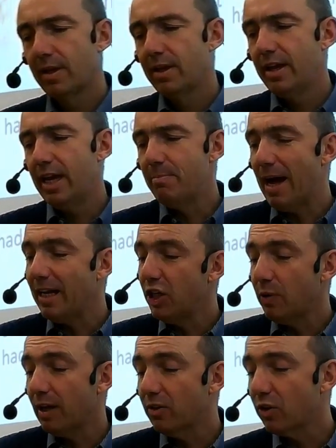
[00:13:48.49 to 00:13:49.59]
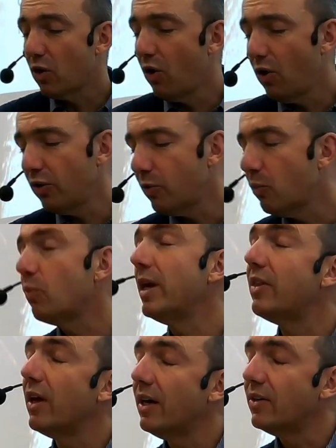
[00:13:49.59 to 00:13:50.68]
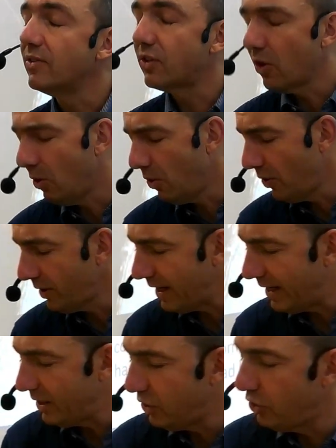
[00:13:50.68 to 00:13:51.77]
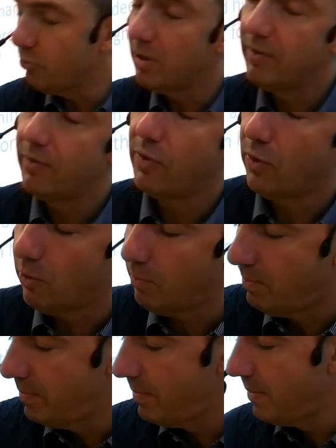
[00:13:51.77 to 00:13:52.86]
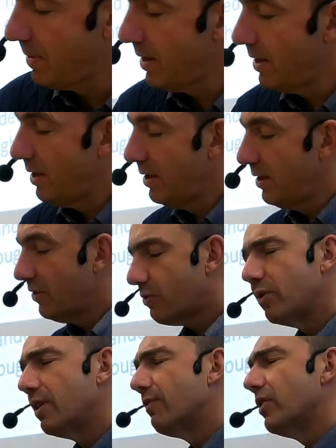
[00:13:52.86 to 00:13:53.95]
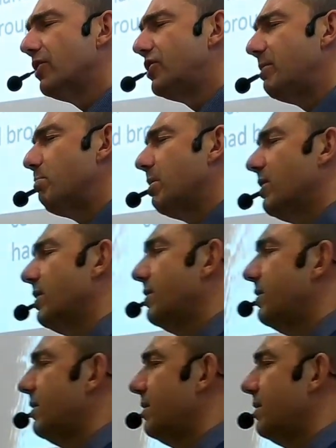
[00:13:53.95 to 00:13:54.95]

Emmanuel, God with us, God in human form, through the virgin birth.